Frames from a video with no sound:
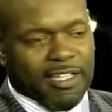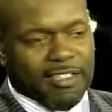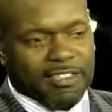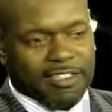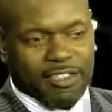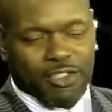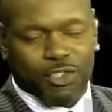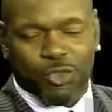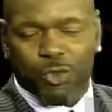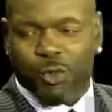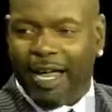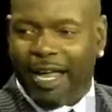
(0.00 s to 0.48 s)

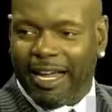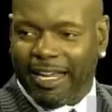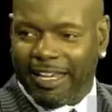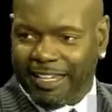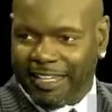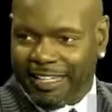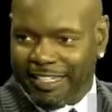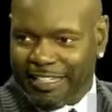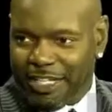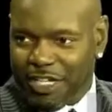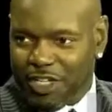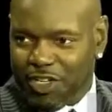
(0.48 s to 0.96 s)
just so I can
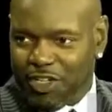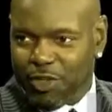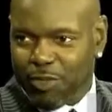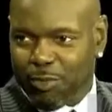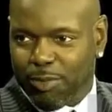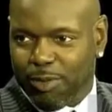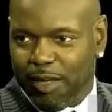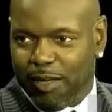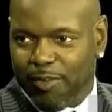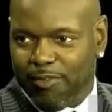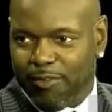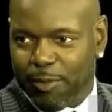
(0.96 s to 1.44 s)
continue to
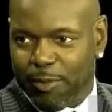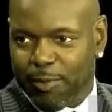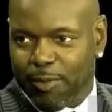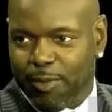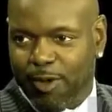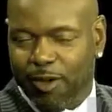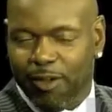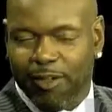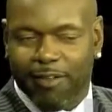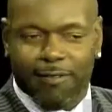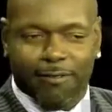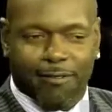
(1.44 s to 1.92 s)
play
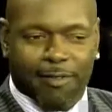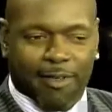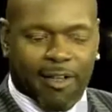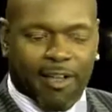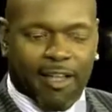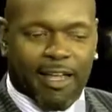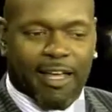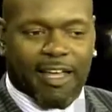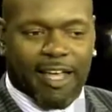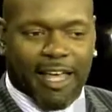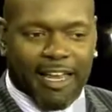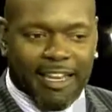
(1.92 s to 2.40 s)
football. It felt
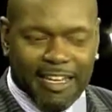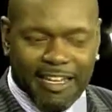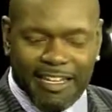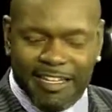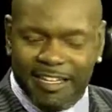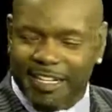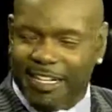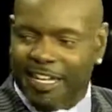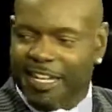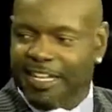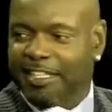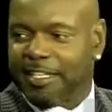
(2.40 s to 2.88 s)
like I needed
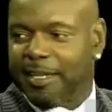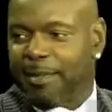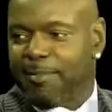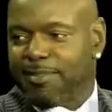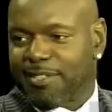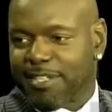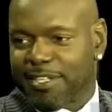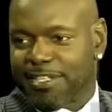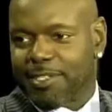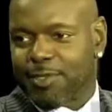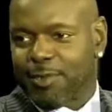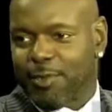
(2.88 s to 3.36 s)
to get them
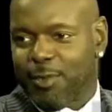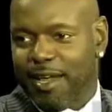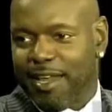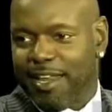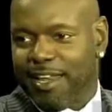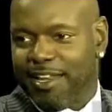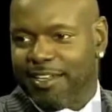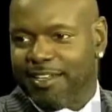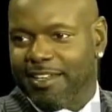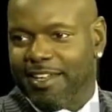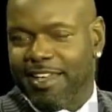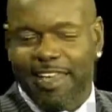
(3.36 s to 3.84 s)

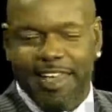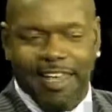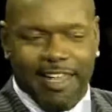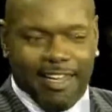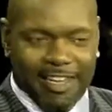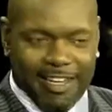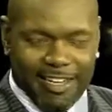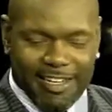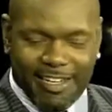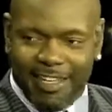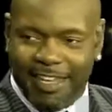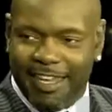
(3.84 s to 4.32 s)
situated,
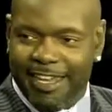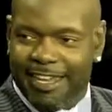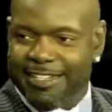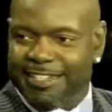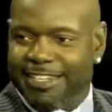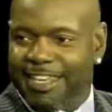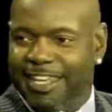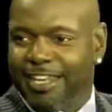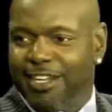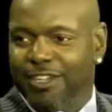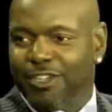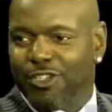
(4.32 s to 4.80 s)
let the kids
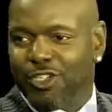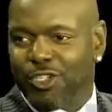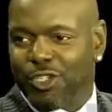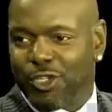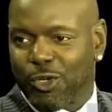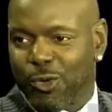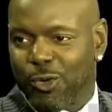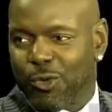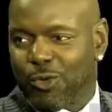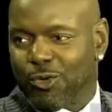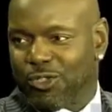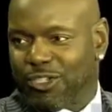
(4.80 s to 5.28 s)
get in the
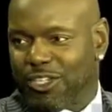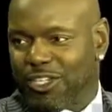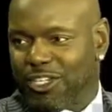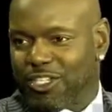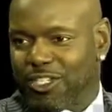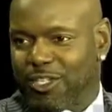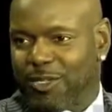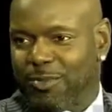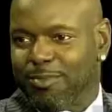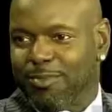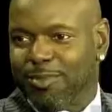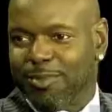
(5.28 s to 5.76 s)
school
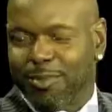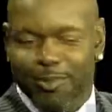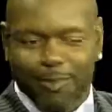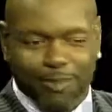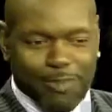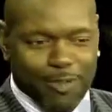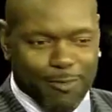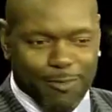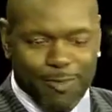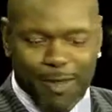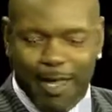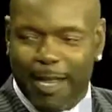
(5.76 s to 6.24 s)
system,
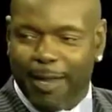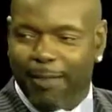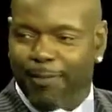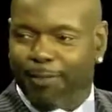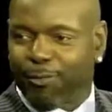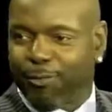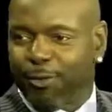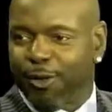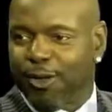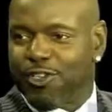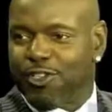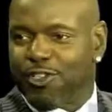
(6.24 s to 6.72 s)
develop
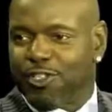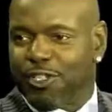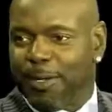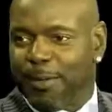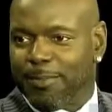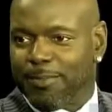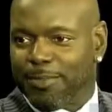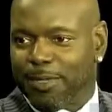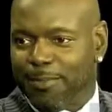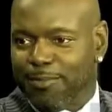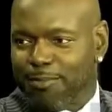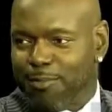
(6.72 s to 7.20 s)

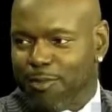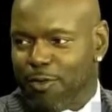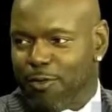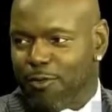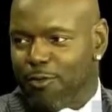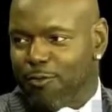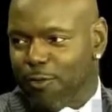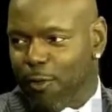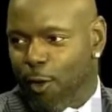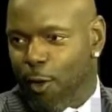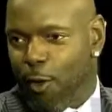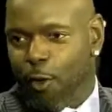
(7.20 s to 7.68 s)
friendships, and move
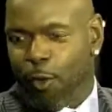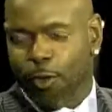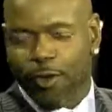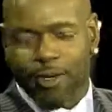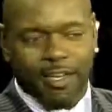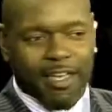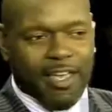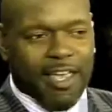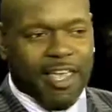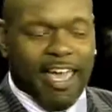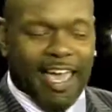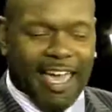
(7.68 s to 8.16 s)
forward.
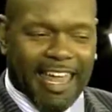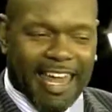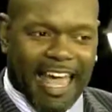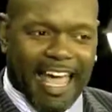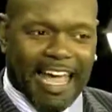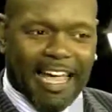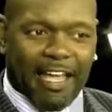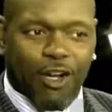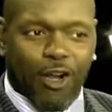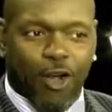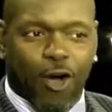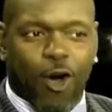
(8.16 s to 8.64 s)
And I
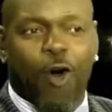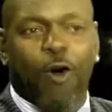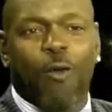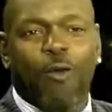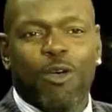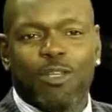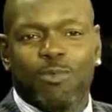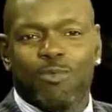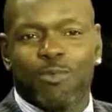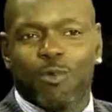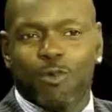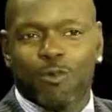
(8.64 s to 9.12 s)
can
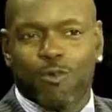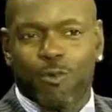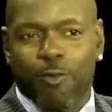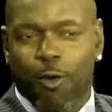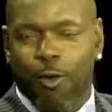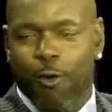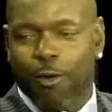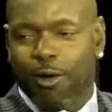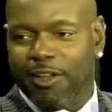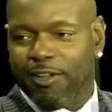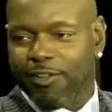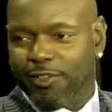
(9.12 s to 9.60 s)
always move
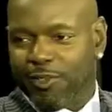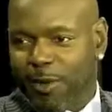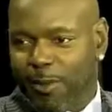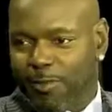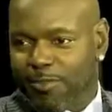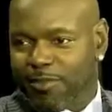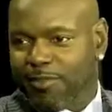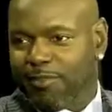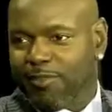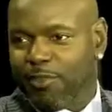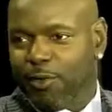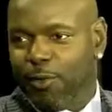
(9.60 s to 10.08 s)
forward in
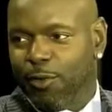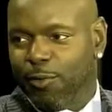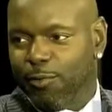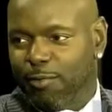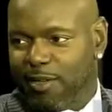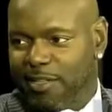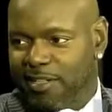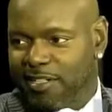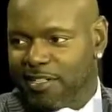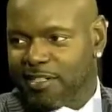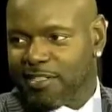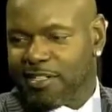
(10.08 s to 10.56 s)
terms of doing
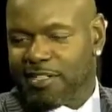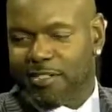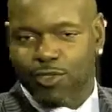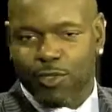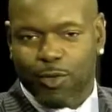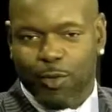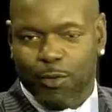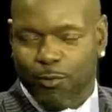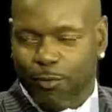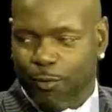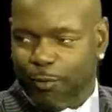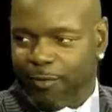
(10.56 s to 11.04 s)
business and
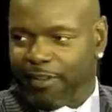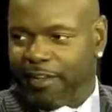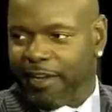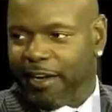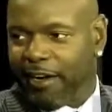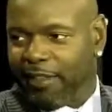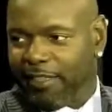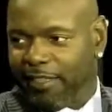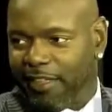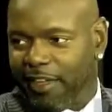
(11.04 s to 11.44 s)
so forth, that are